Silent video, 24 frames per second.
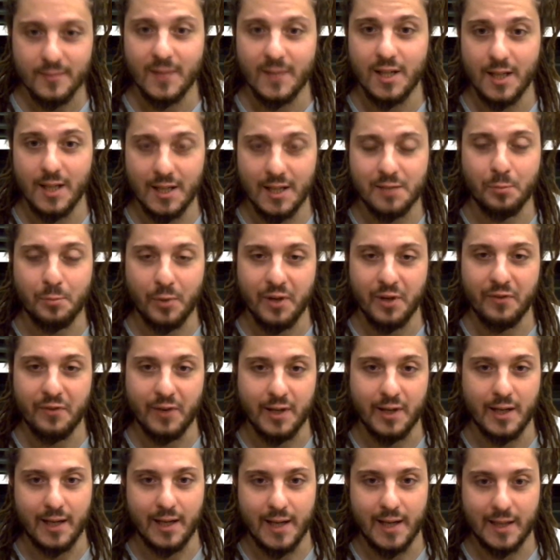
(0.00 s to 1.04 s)
it's pretty
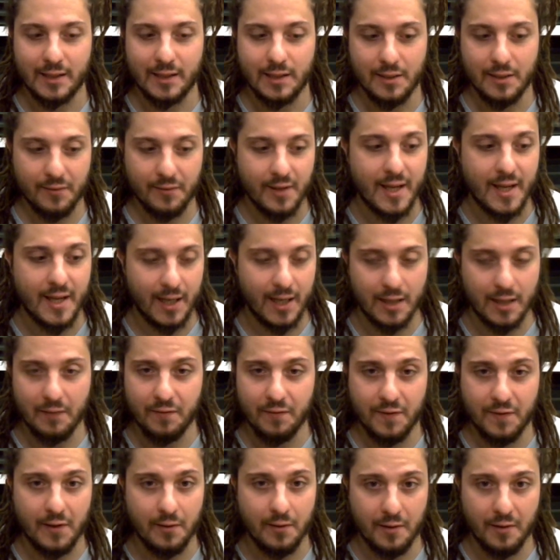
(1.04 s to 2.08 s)
fucking active, and I can
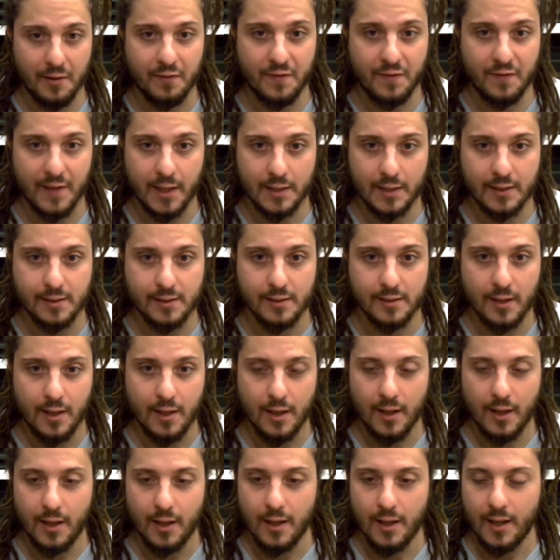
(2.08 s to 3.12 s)
feel the effects.
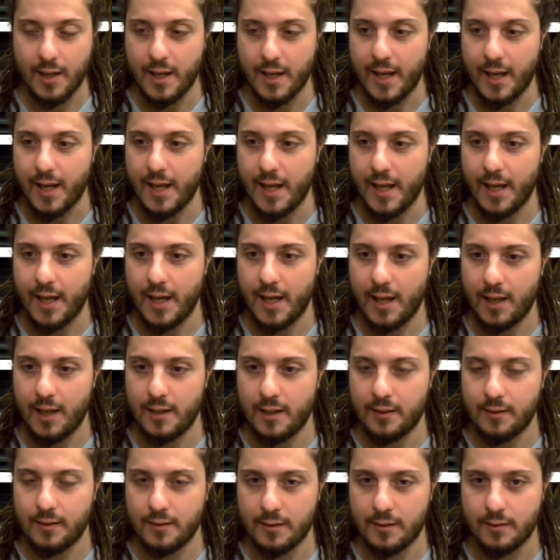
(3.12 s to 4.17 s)

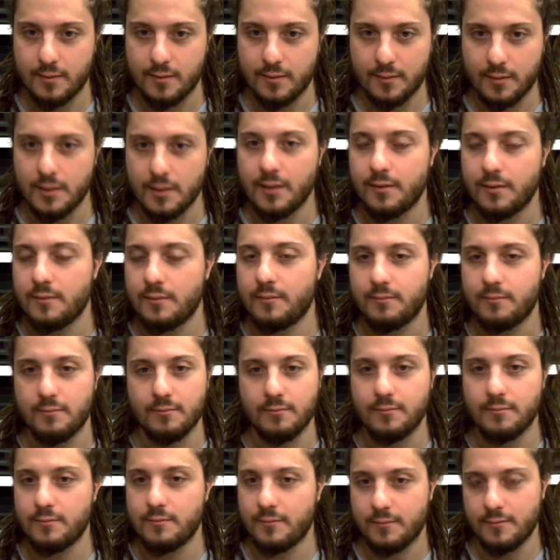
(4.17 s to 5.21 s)
And
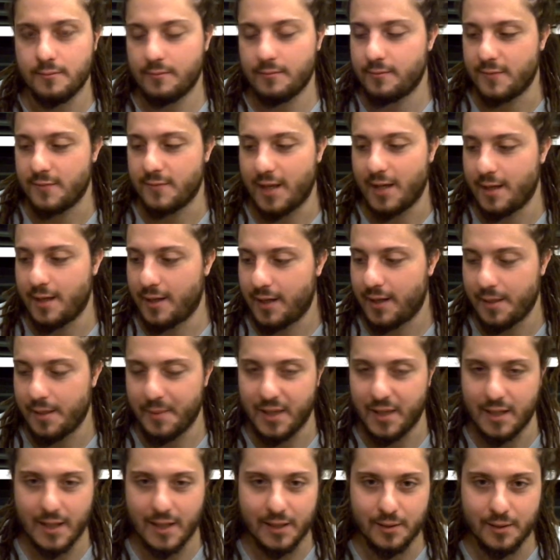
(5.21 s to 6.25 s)
I
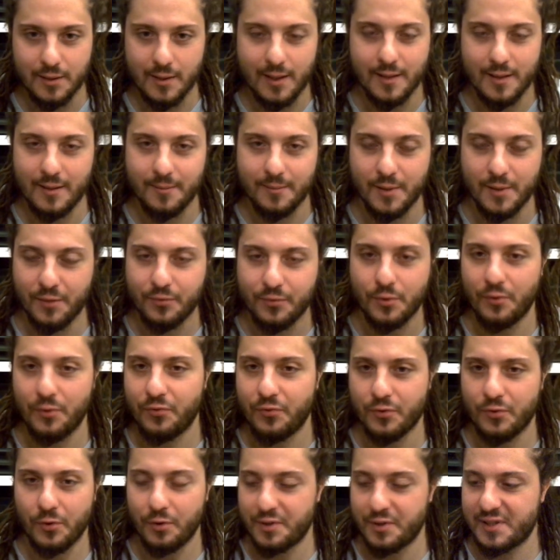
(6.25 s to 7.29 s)
mean, I of
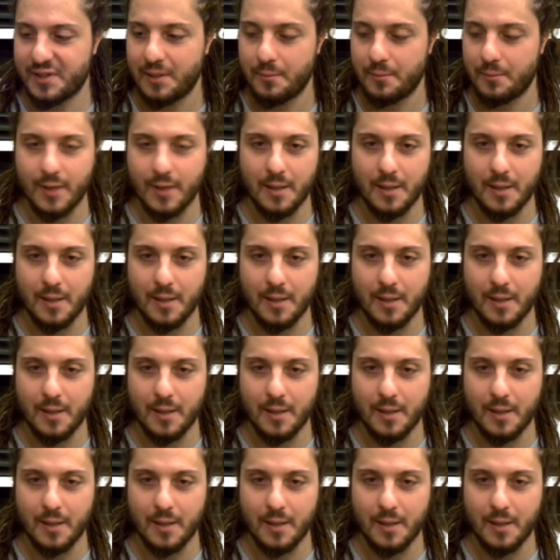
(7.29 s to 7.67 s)
course I